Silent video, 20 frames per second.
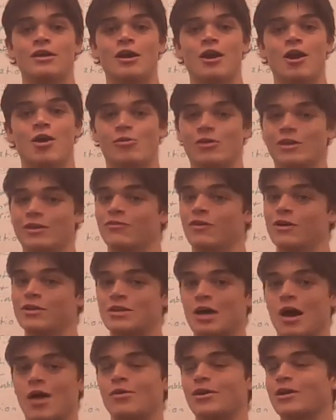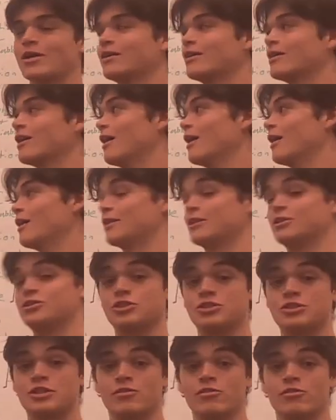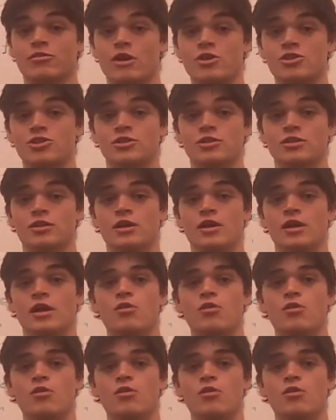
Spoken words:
a really fun topic, logistic regression,